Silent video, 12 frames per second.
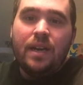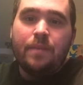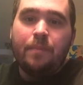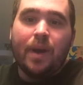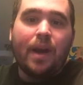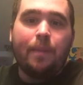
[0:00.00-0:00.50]

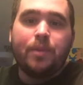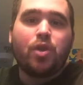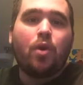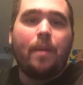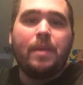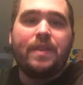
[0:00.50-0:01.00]
But I'm
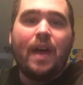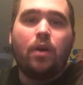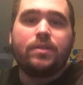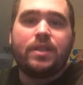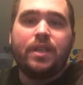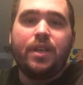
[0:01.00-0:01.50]
sure I'm
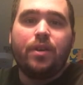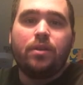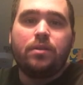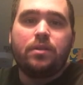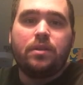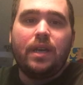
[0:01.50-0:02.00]
1,000
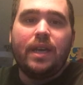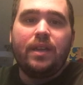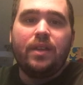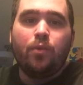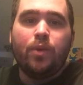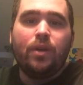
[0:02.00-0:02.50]
years
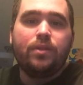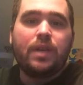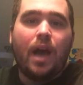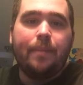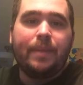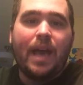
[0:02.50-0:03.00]
in the
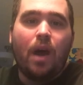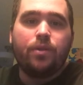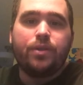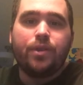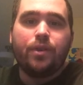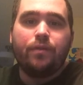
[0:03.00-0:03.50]
real-time
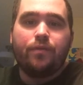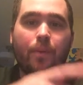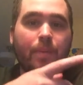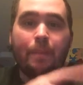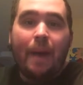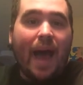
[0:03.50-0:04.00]
counter
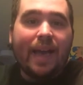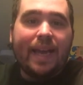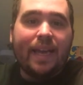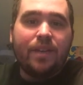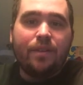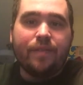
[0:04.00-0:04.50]
from the back
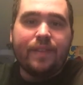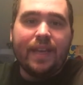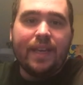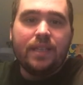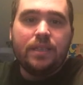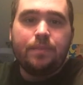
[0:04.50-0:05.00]
end of
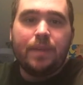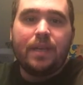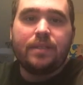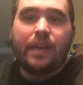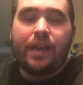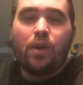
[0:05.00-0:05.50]
things,
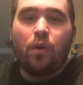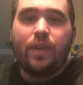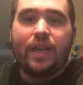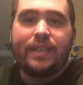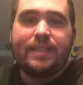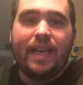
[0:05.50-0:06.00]
because I know
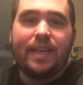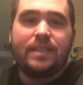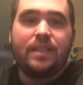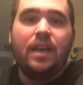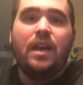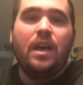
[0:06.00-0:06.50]
that it
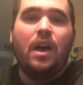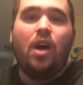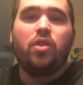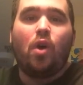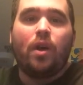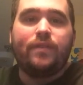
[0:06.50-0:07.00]
takes a
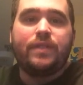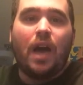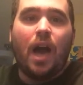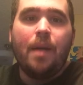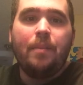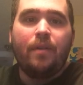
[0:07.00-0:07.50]
lot of
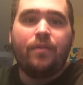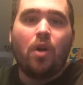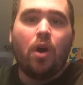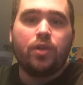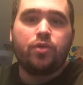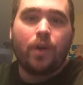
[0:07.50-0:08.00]
time. I've
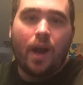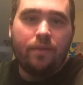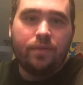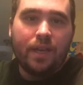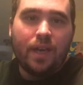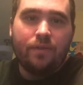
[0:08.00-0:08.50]
gone
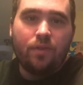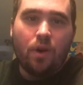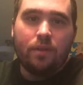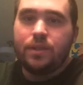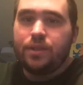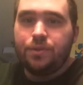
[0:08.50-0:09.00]
traveling. I've
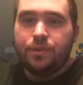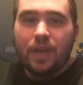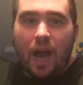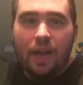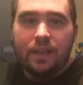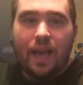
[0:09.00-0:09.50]
gone to
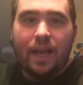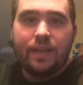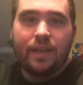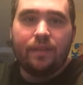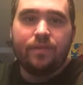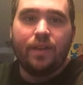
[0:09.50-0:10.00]

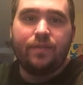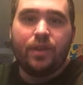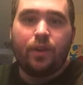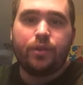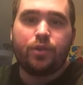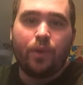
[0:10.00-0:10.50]
Thailand. I've lived in
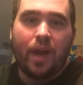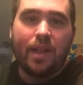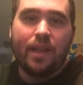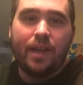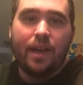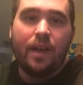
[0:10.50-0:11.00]

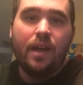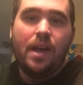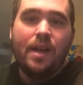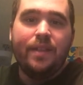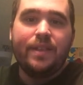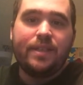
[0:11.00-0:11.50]
Australia.
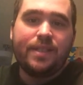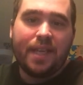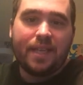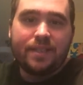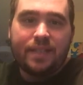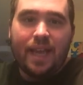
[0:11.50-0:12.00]
These
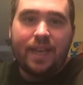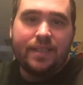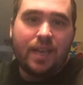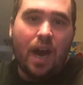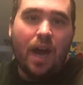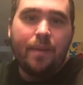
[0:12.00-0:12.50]
things take
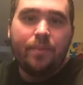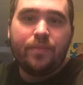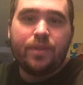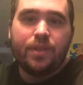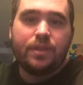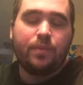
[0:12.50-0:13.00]
time
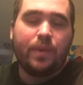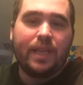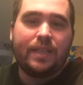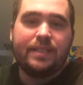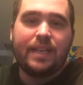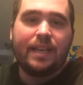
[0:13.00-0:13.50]
when
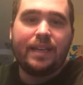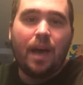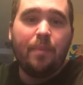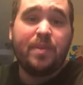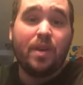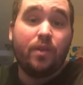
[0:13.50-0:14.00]
they set it
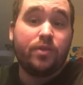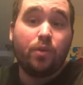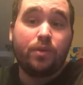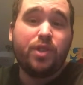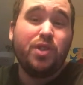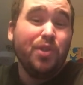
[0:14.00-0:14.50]
up. So
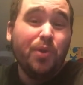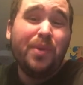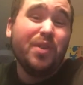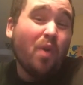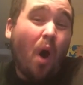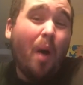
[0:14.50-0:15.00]
it's you and
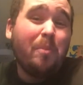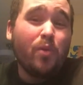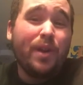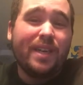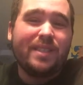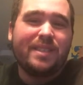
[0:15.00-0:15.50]
your
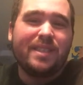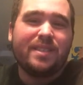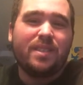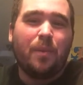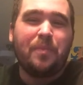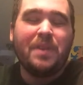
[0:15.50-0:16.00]
operating
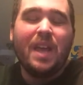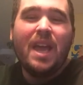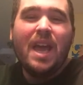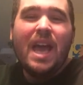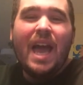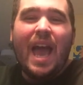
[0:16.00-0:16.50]
system.
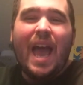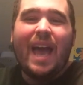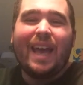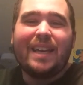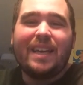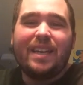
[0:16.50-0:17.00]

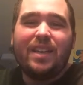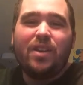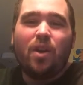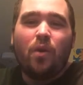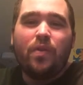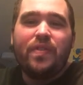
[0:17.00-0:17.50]
And,
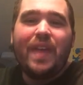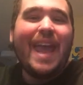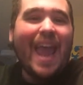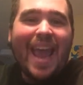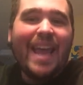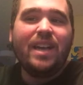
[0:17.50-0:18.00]
they
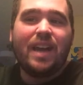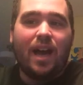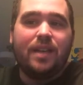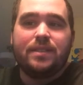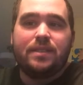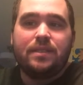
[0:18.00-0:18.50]
hate
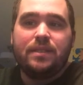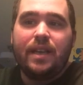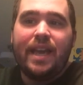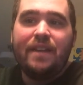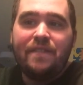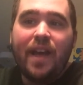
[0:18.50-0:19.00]
us.
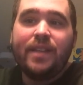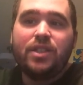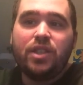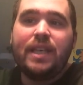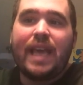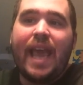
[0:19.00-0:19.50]
It
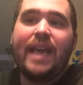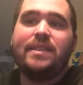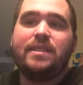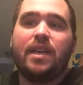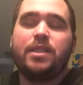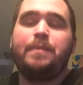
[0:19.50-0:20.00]
eventually
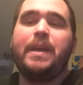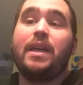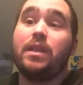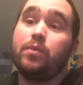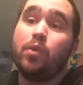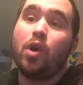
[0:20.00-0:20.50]
hates us
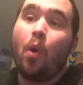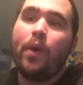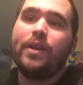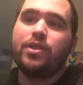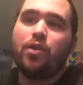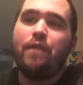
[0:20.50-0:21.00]
because we're
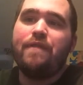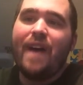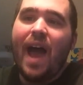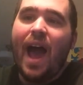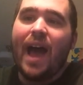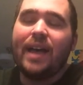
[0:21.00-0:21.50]
going so
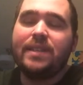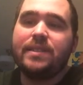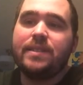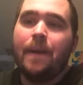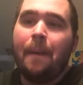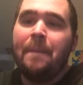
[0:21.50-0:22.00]

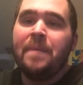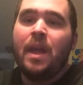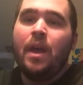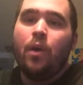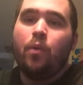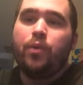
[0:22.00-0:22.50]
fast.
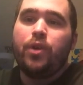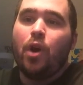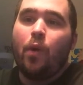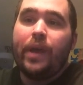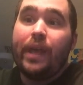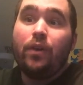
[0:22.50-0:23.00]

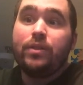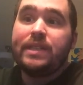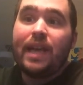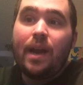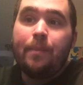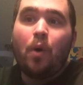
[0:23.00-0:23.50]
It'll
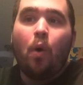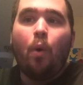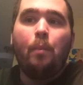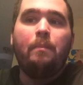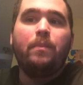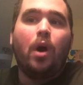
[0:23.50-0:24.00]
set up
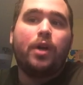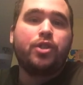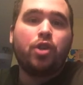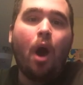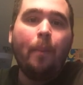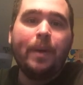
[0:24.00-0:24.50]
a
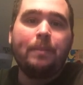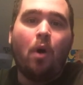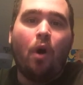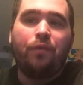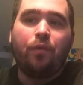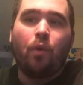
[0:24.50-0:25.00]
shopping
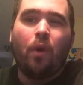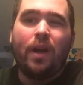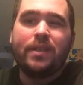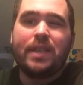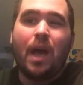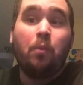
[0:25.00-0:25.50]
mall for
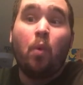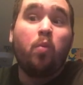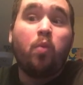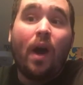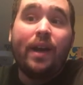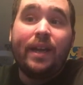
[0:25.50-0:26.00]
us, and we'll
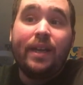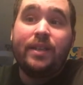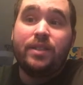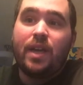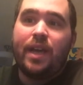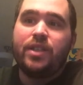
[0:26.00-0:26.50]
run
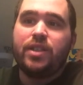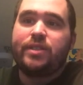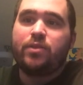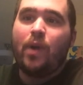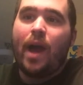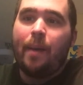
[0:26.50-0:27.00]
in and
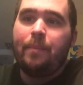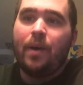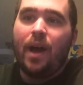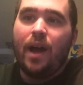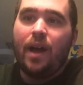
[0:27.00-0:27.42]
just grab